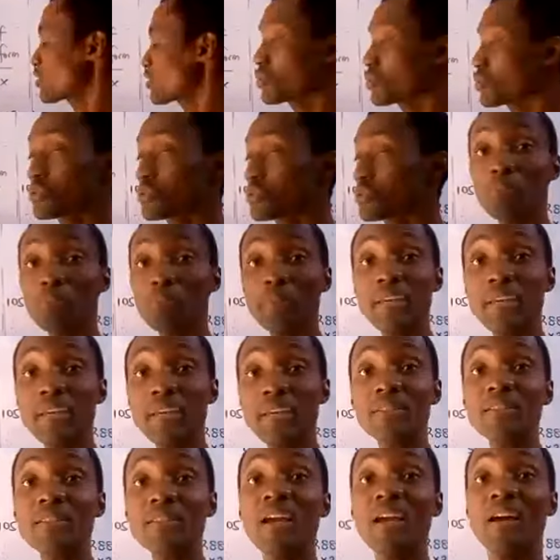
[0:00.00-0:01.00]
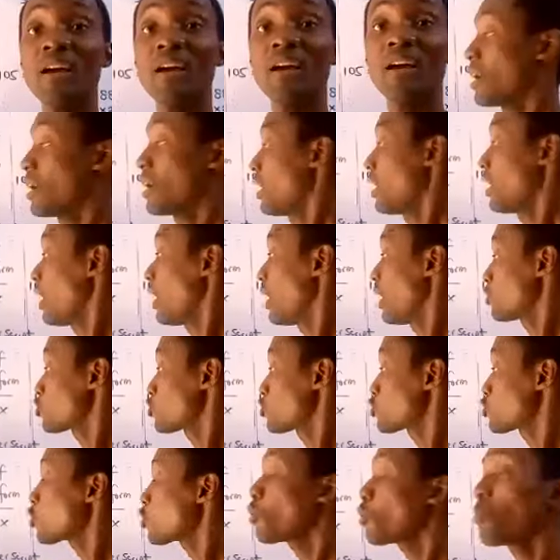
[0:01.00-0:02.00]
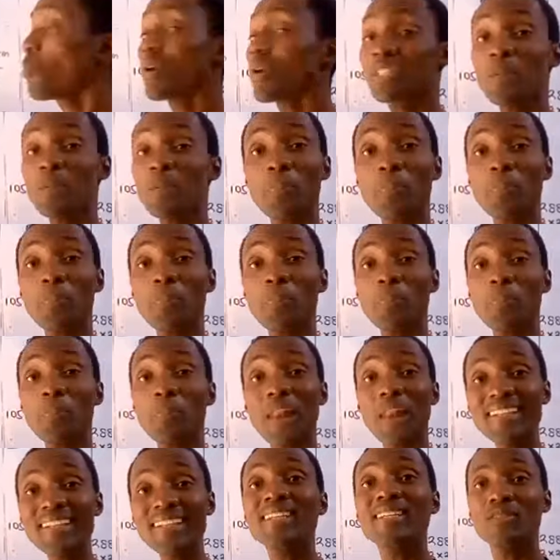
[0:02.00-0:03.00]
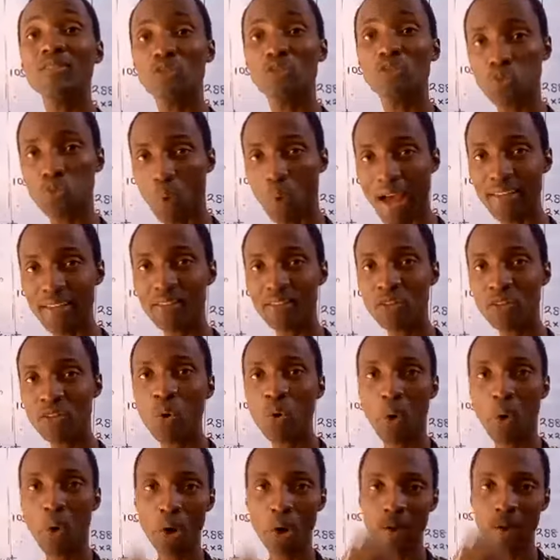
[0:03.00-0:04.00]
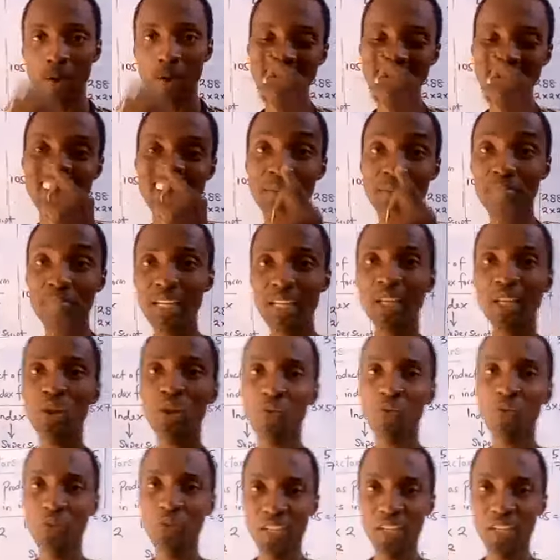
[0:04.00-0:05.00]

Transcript: 2 means 2 multiplied twice. So understand the meaning of